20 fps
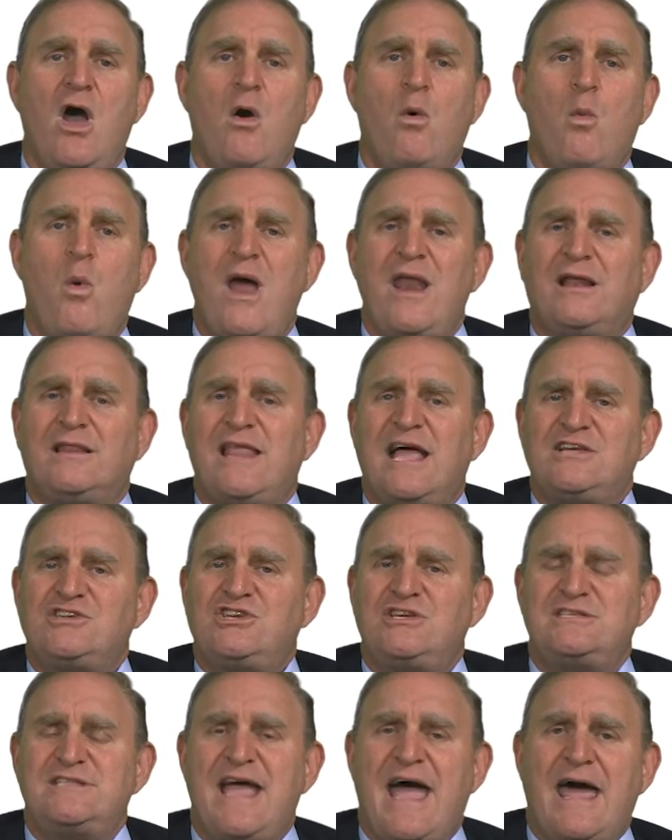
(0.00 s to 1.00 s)
what
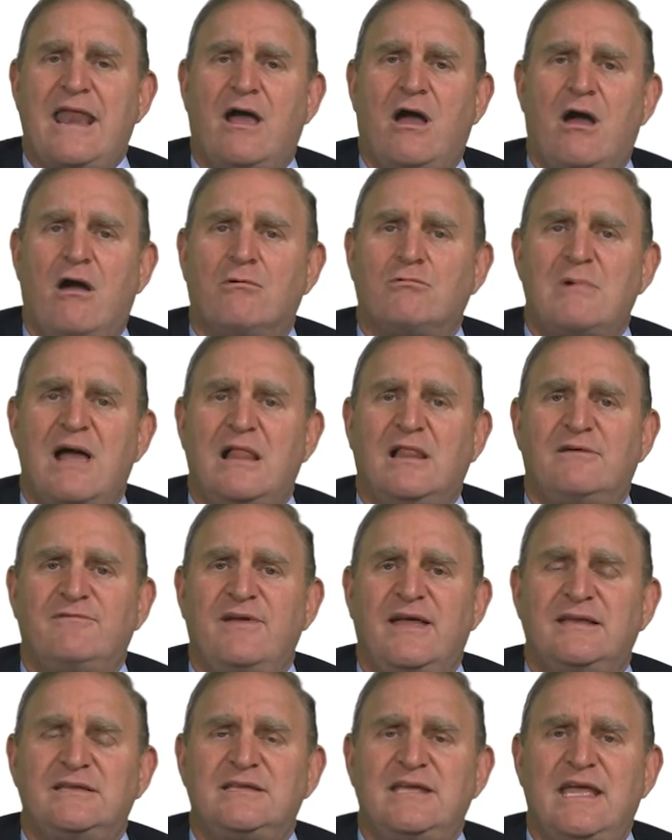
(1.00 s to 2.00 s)
election data are
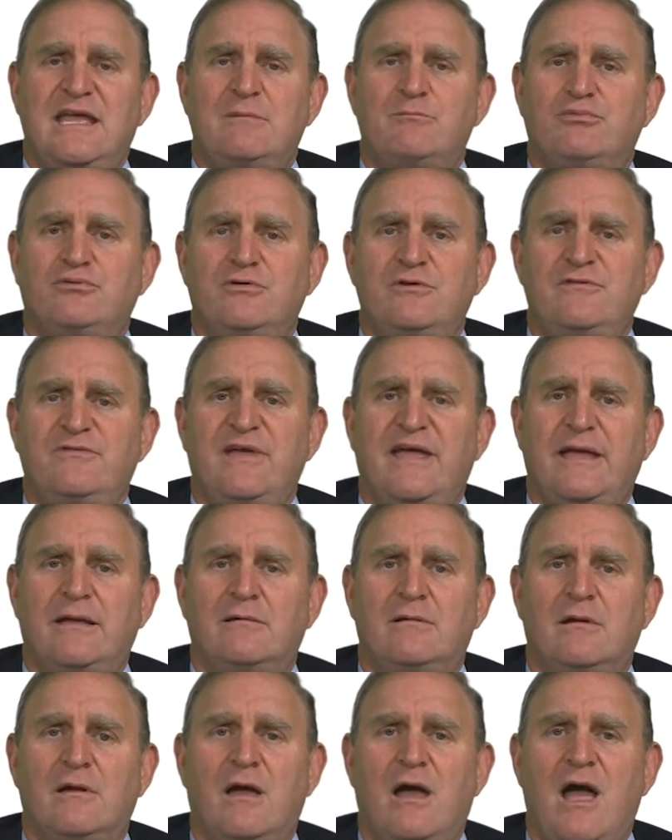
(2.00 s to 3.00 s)
relevant in
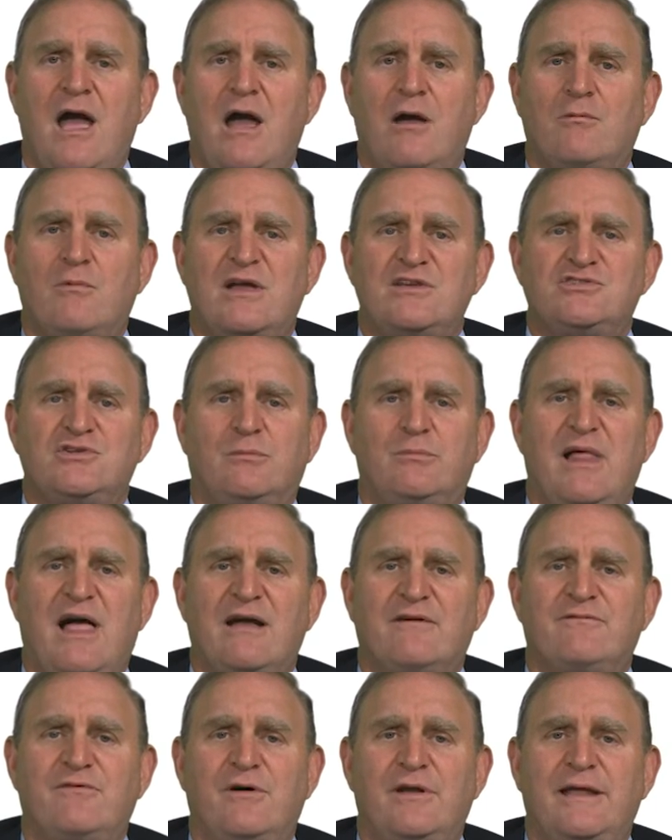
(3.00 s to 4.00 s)
proving uh, racial
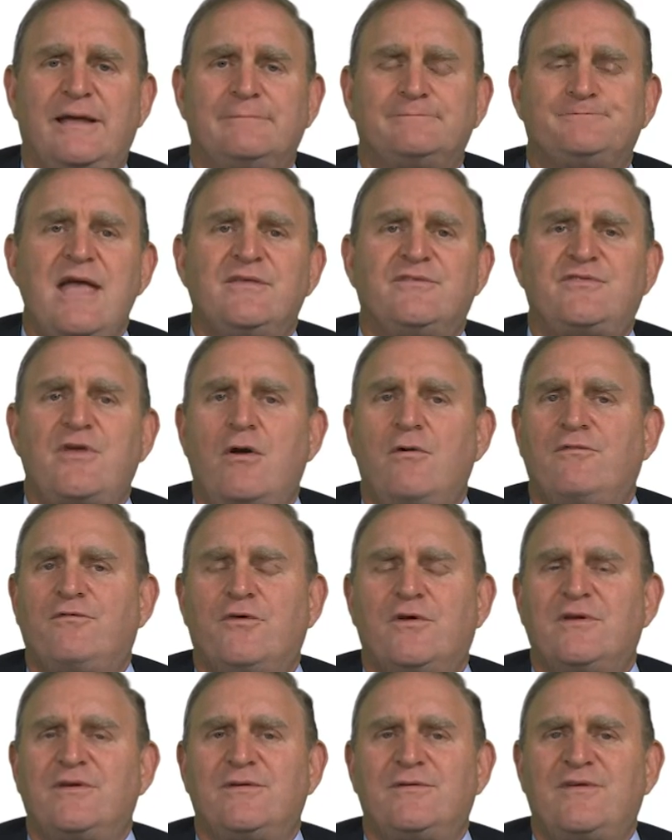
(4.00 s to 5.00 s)
bloc voting. So,
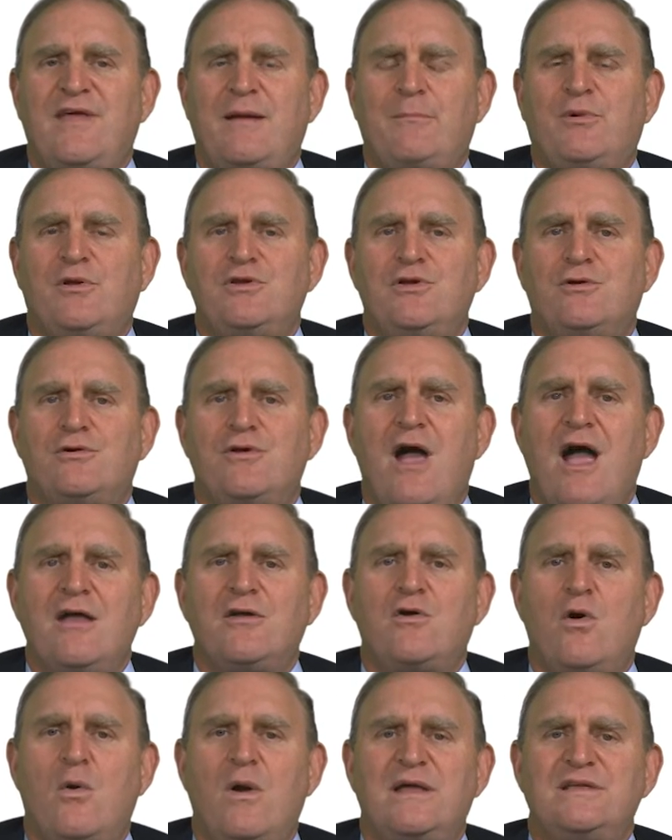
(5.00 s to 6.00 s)
for example, you're not
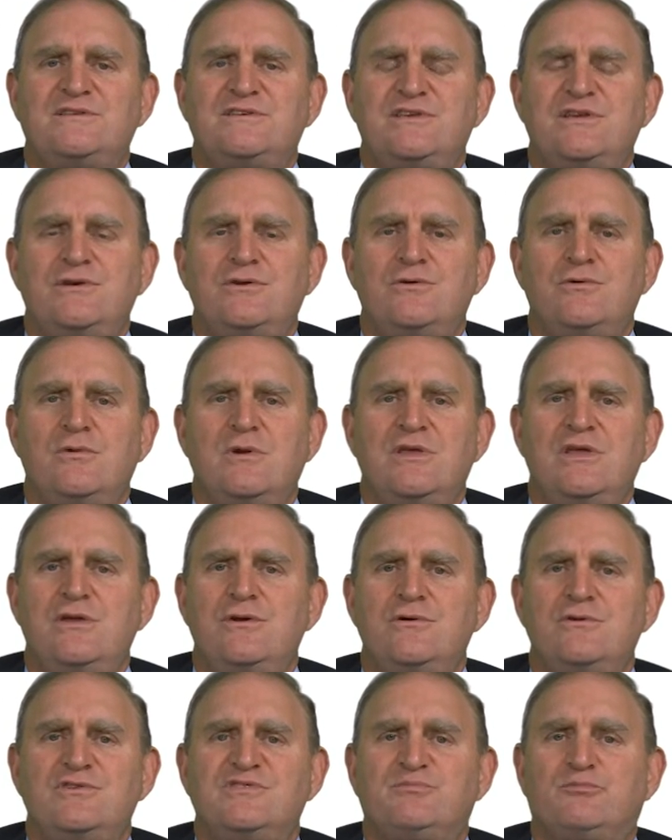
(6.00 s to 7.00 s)
going to
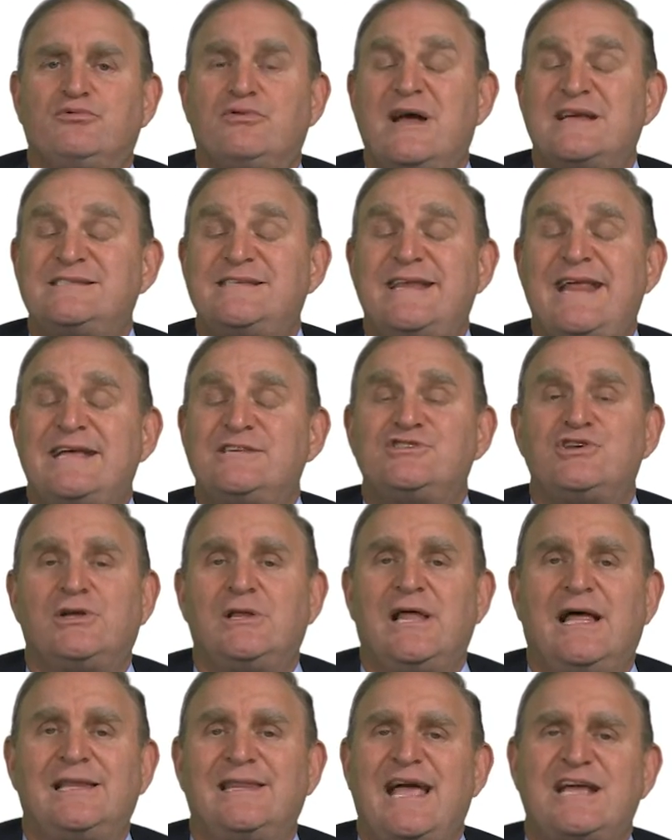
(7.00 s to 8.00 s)
use
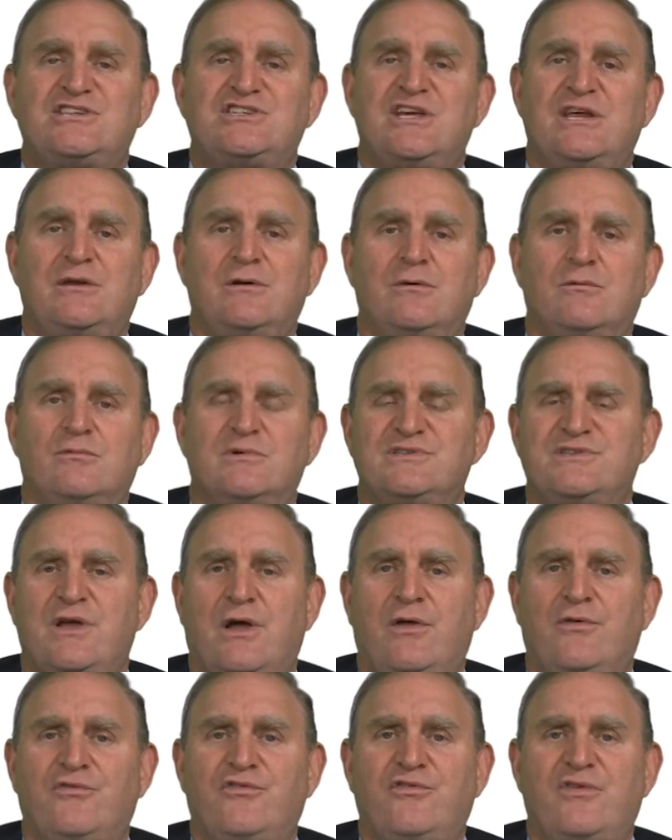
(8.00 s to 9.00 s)
presidential election
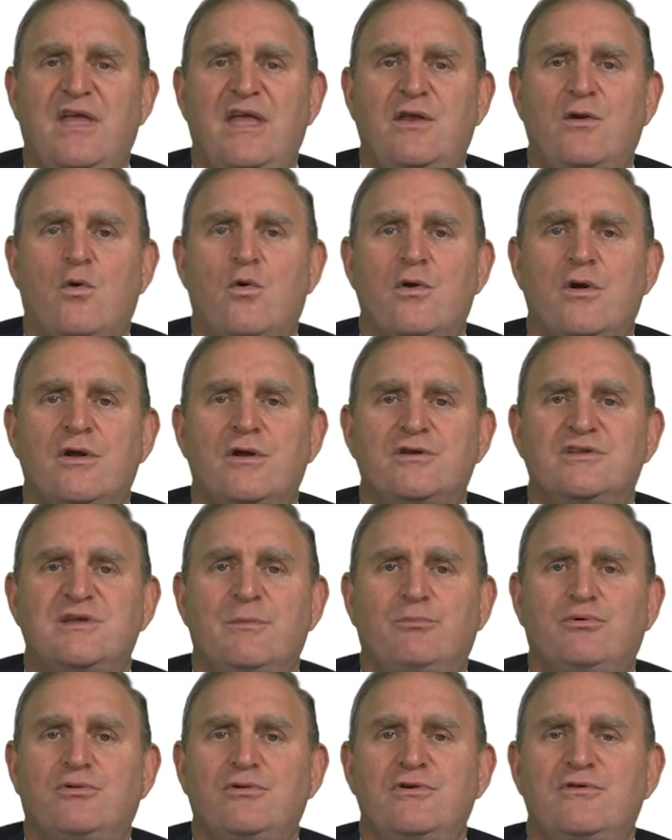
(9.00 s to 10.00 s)
results in order to
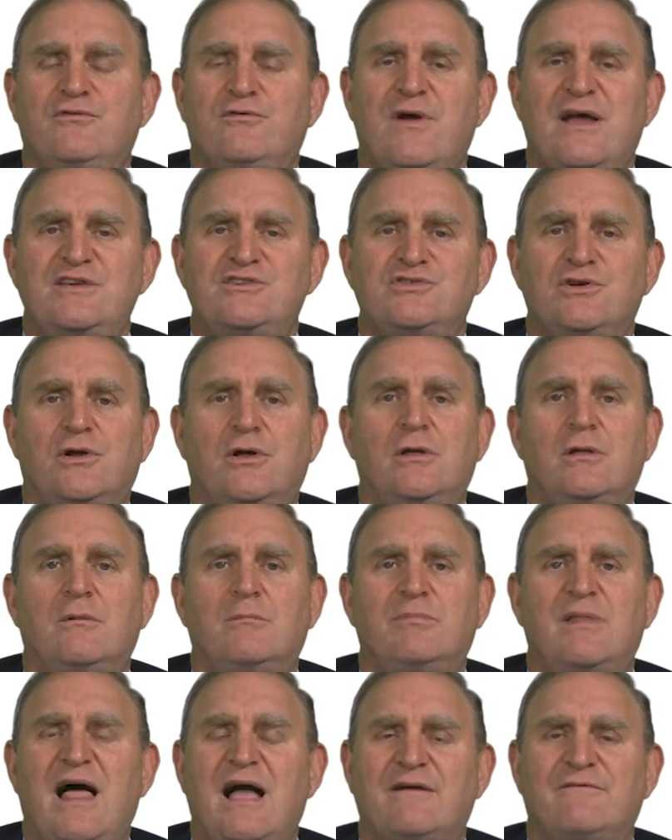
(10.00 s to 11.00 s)
prove racial
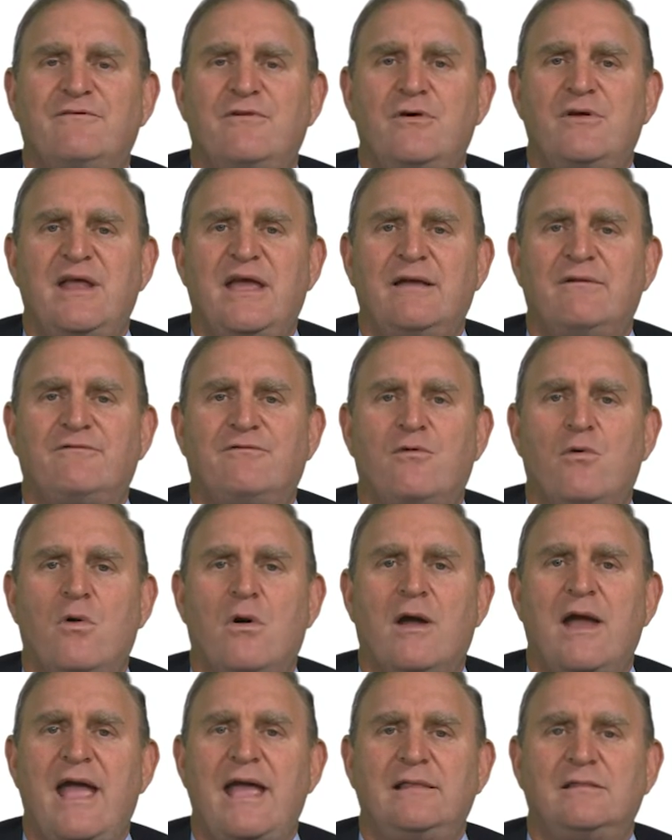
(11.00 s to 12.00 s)
bloc voting
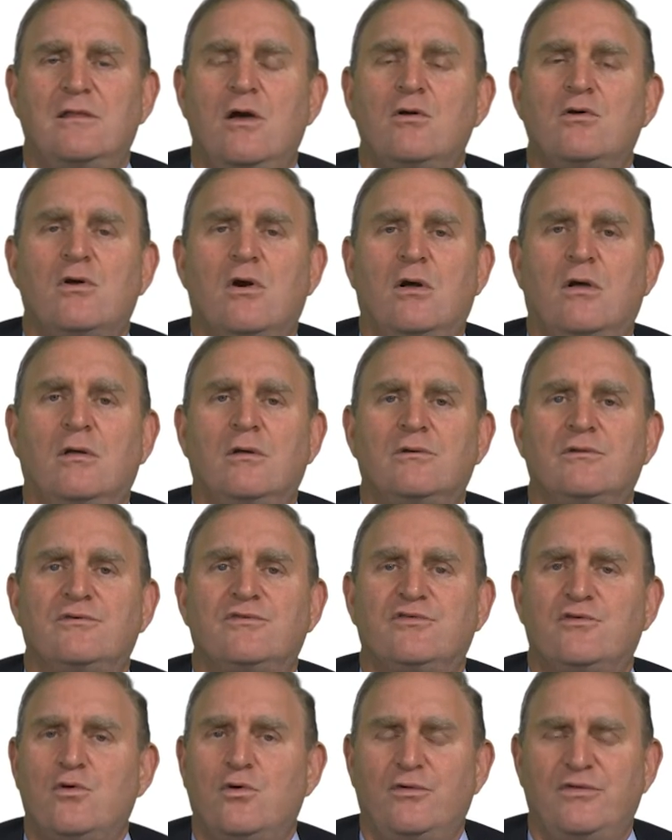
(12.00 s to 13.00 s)
for a local
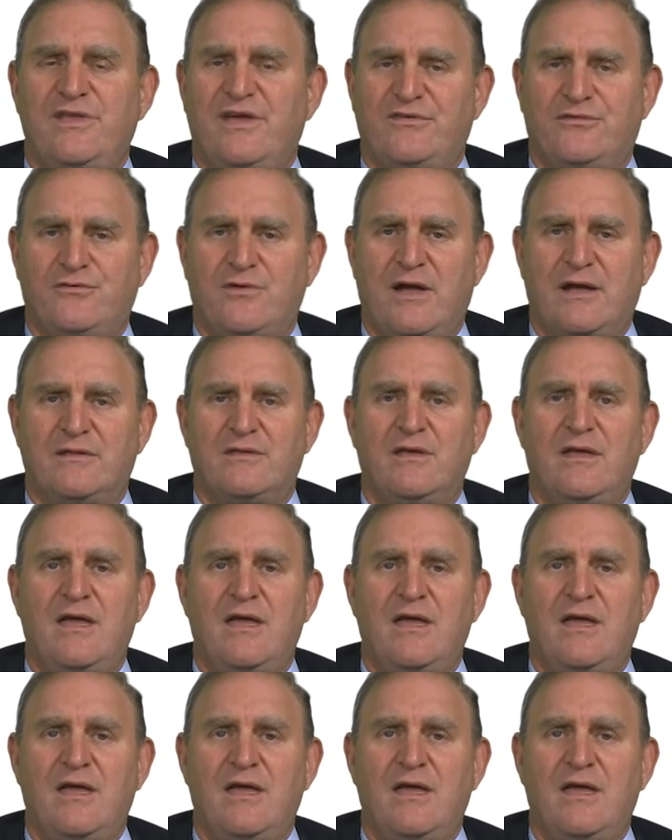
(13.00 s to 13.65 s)
school district.